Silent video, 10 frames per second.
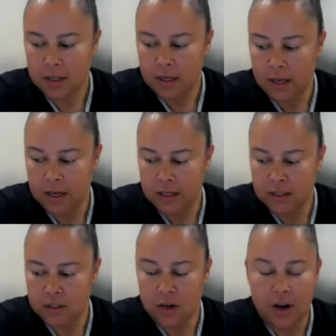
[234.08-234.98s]

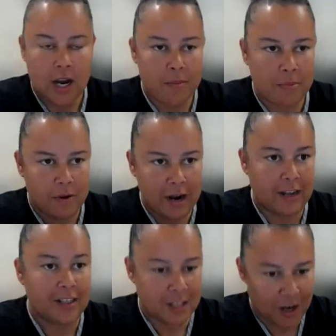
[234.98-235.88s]
And I'm a
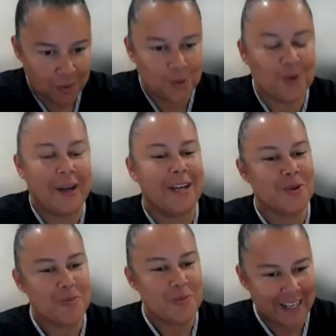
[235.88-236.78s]
proud Dharawal and
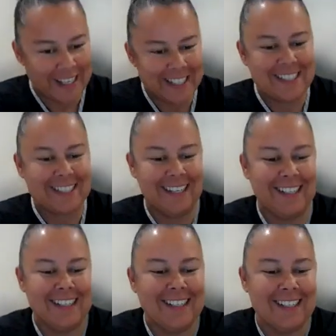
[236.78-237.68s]
Gumbaynggirr
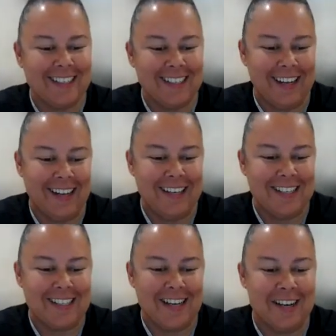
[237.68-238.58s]
descendant,
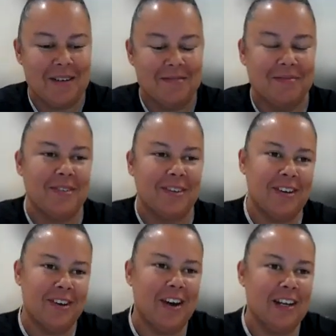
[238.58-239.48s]
and
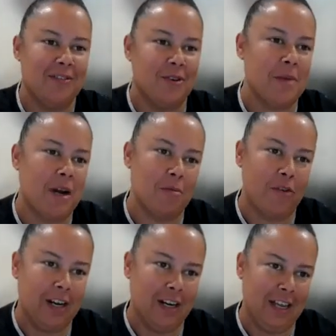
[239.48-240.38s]
I live on
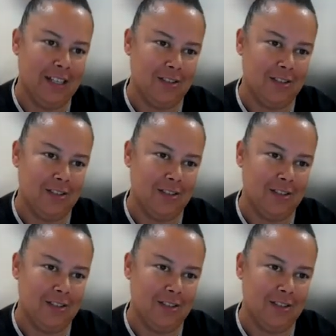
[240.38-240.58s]
Marmarang lands